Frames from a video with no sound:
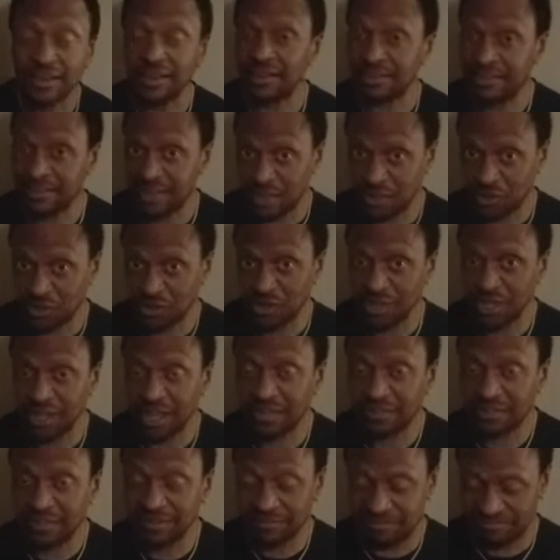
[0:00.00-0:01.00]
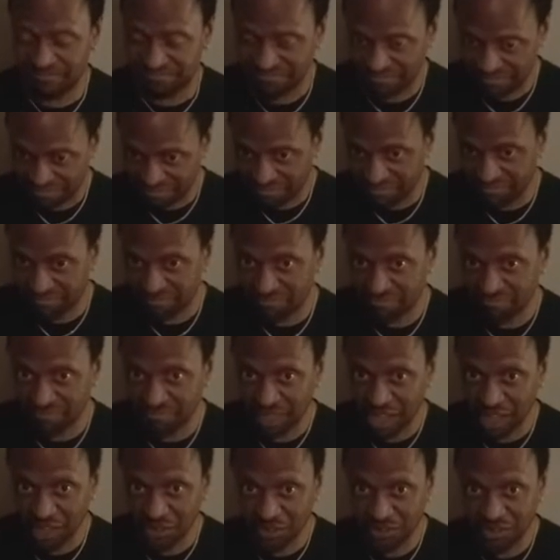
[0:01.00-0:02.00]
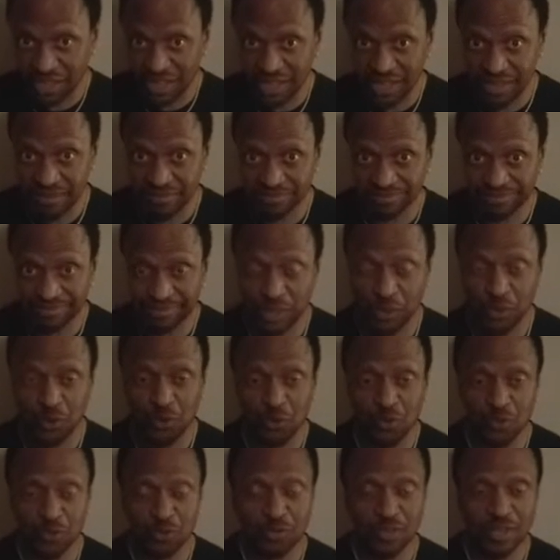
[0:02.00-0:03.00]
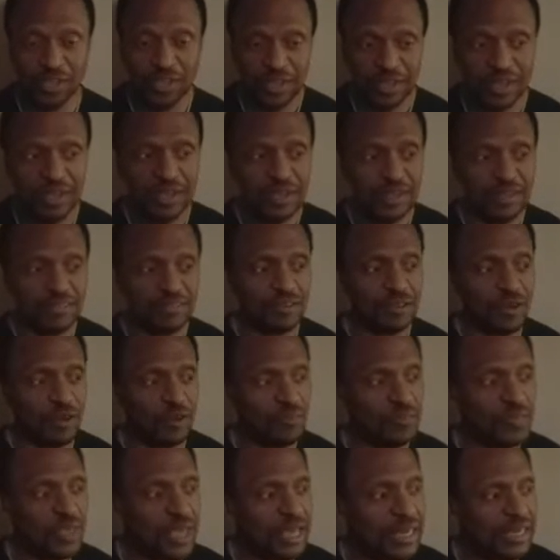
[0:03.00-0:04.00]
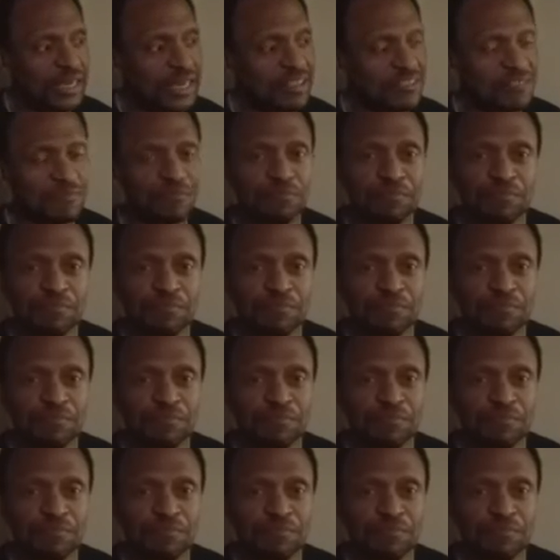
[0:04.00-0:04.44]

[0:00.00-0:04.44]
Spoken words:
Had a good lesson? Can you see it? Cool. So let's